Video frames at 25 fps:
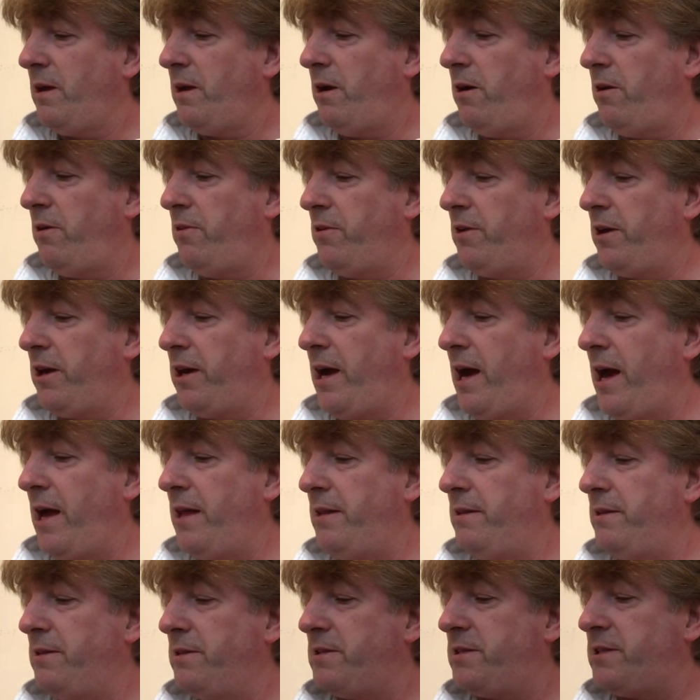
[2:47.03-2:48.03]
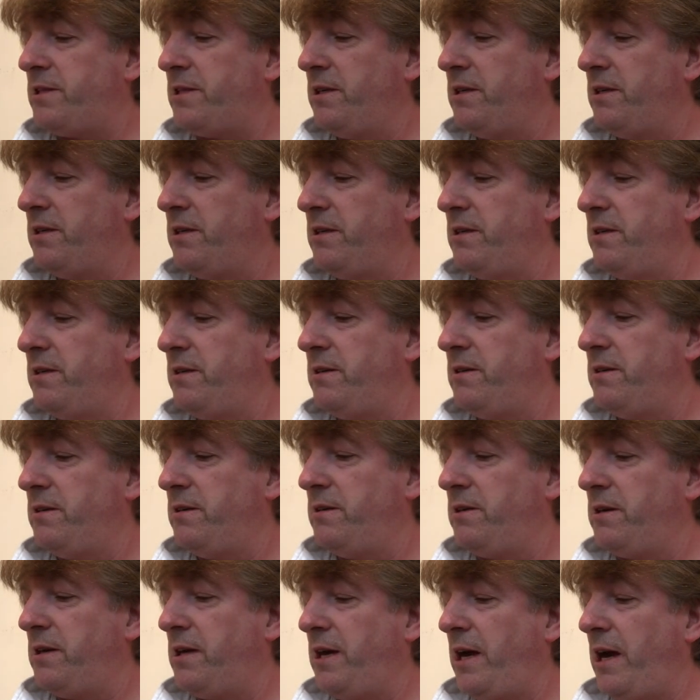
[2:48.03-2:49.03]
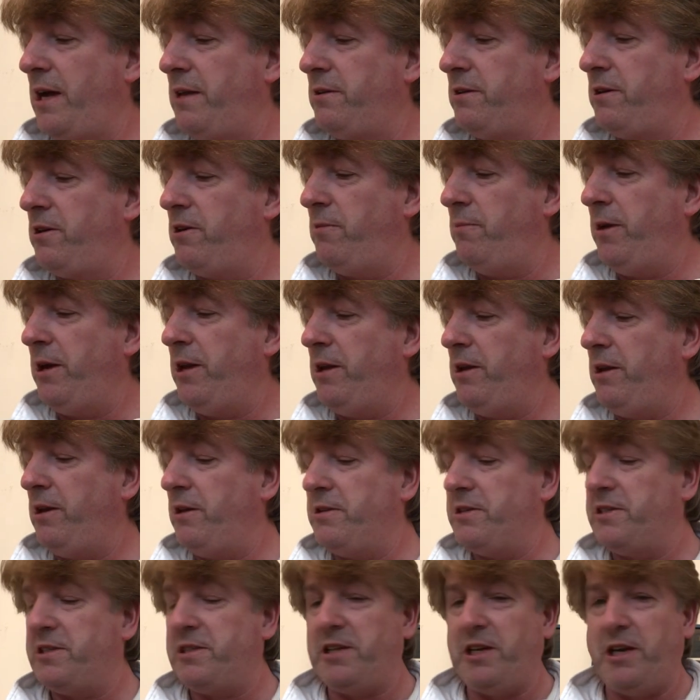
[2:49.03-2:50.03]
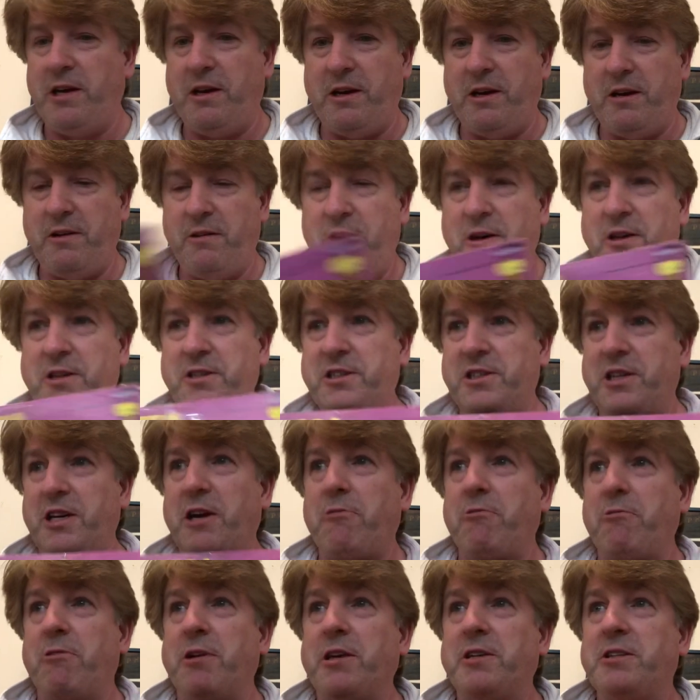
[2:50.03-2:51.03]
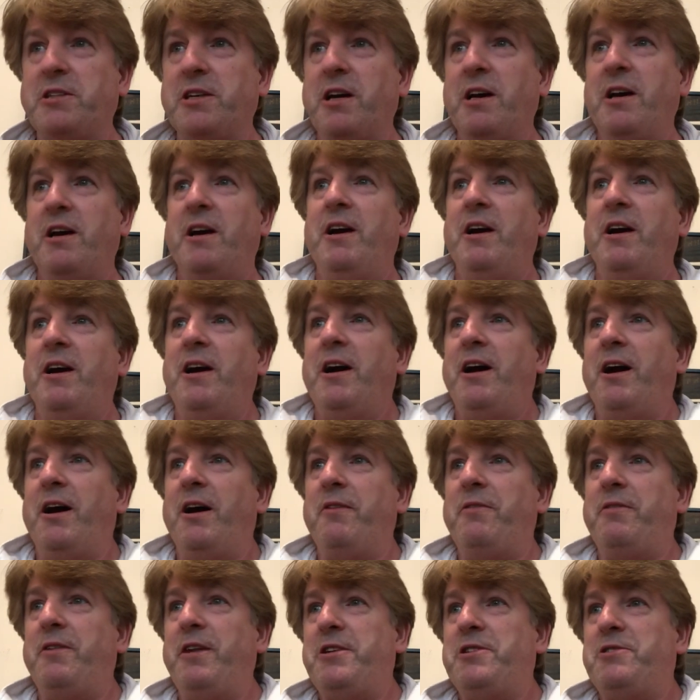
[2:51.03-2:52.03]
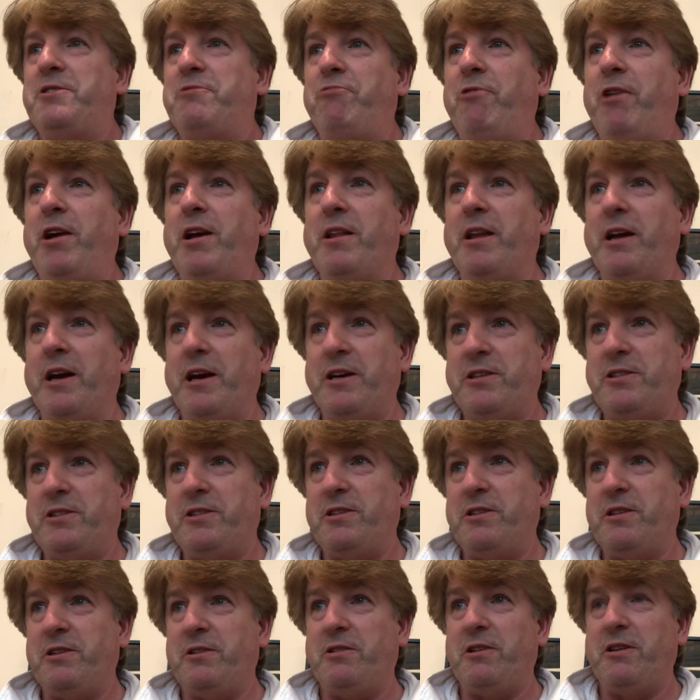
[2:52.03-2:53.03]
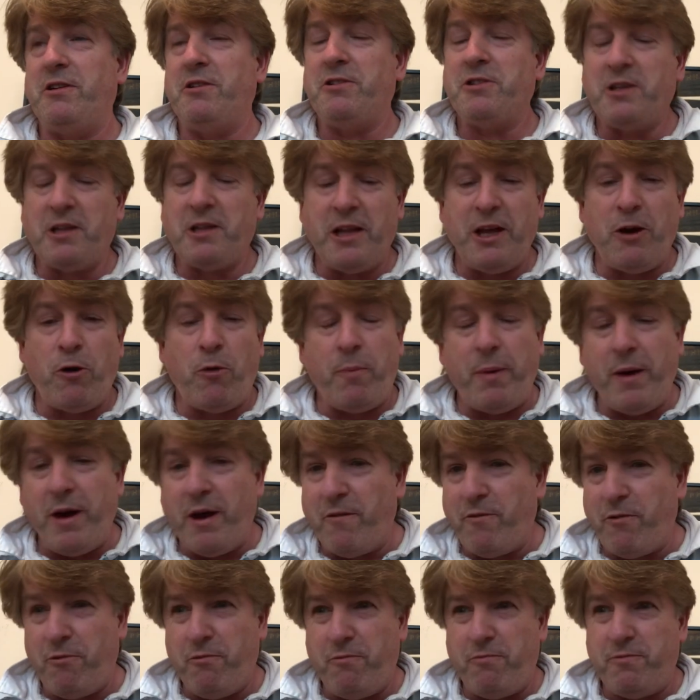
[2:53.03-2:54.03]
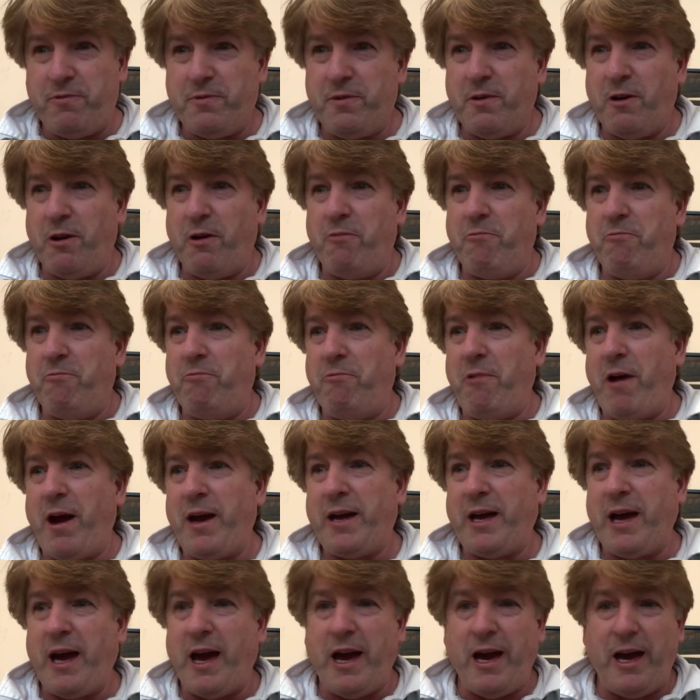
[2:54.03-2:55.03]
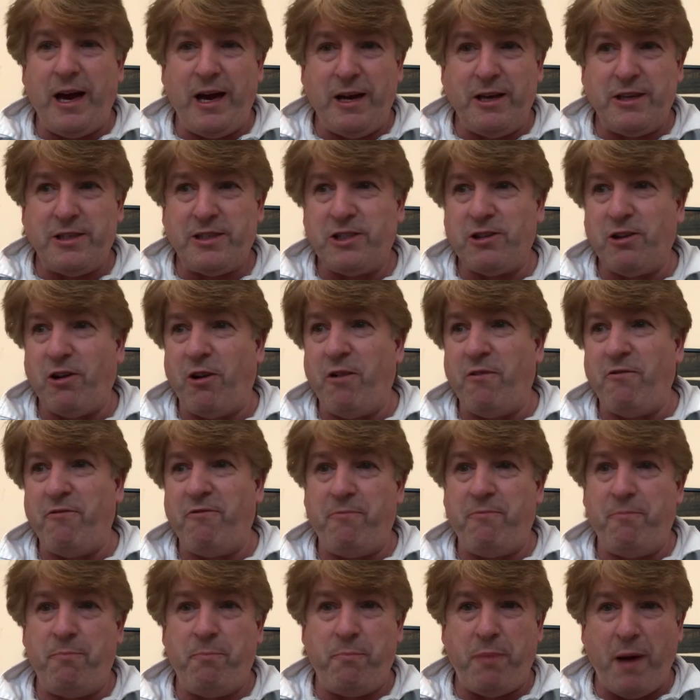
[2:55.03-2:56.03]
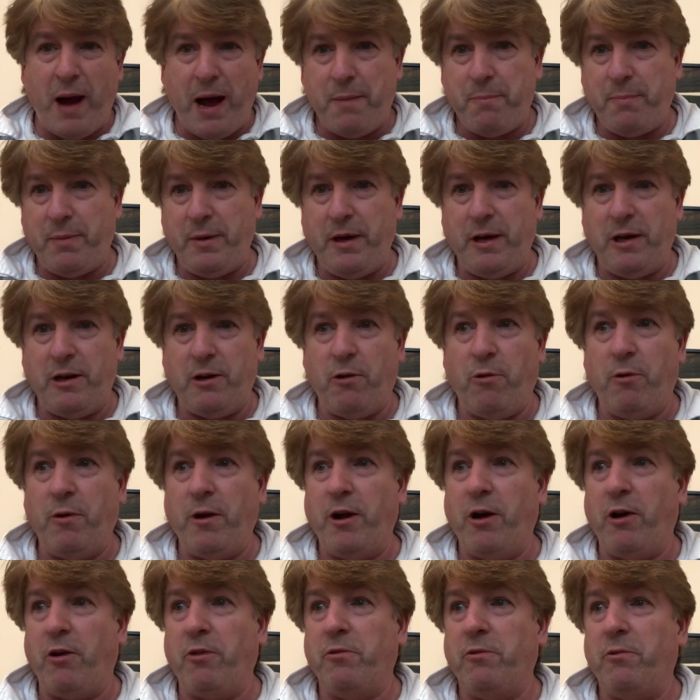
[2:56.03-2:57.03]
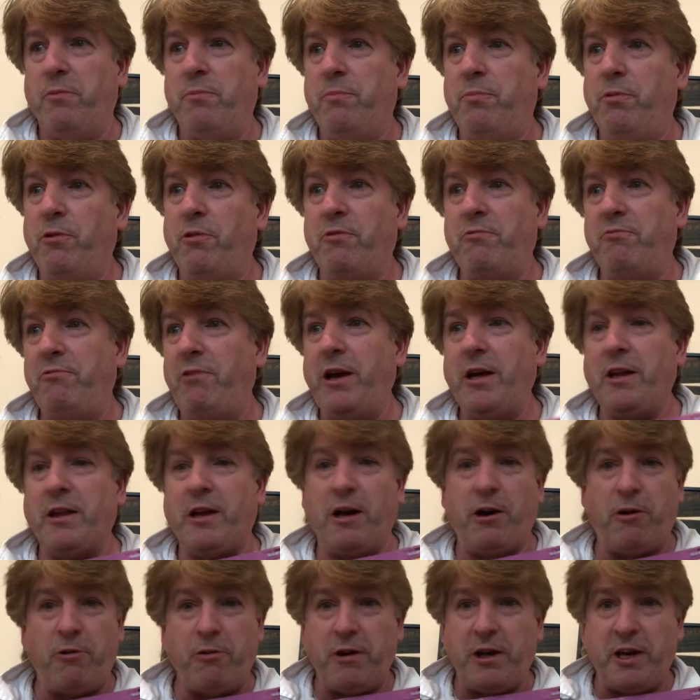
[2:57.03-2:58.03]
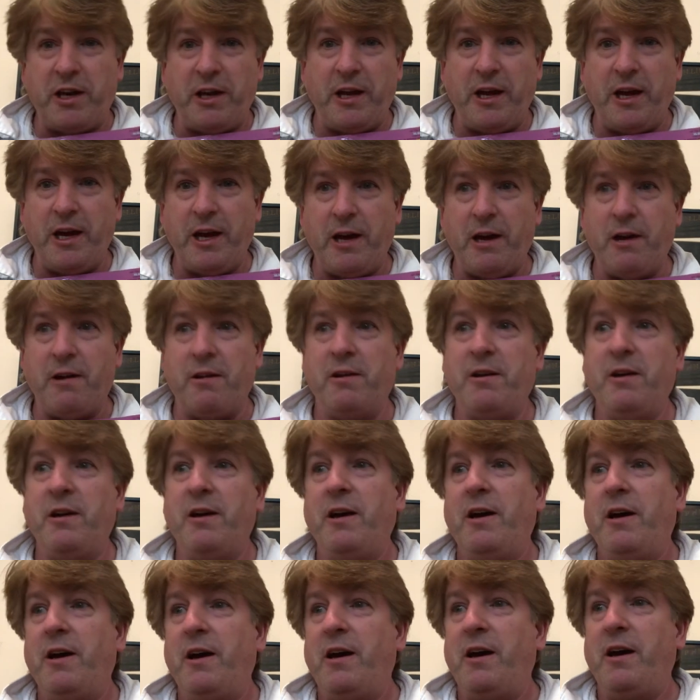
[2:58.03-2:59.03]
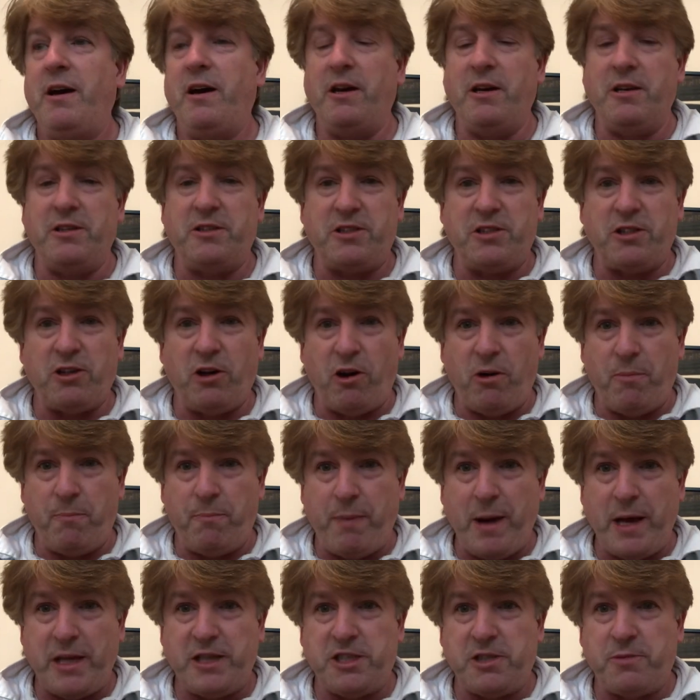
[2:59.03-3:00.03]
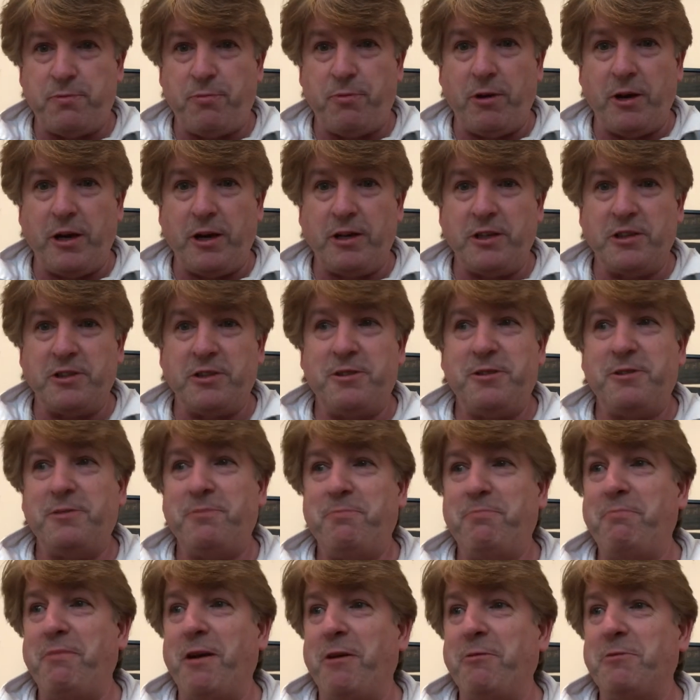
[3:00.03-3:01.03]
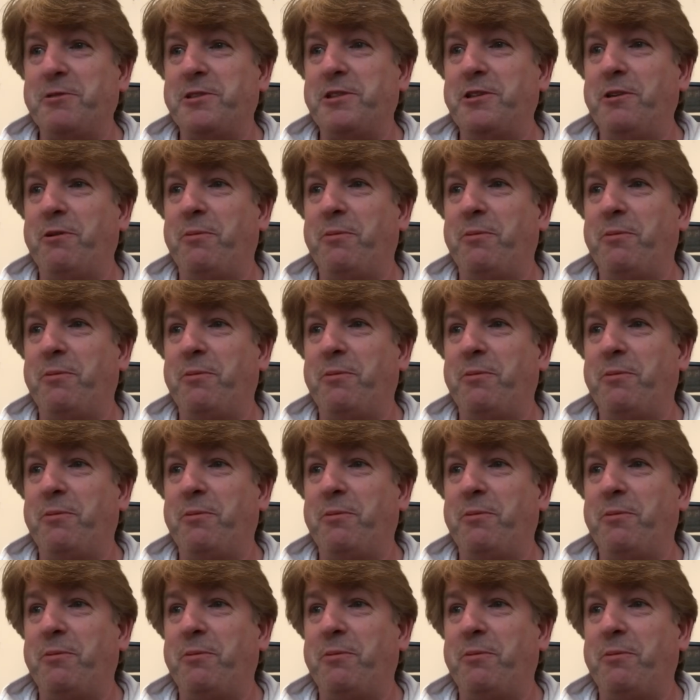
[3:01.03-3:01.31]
the Kent Comedian series, and this really is, there's a little bit of a reggae sort of backbeat going on, but really all you can hear is sort of bed springs bouncing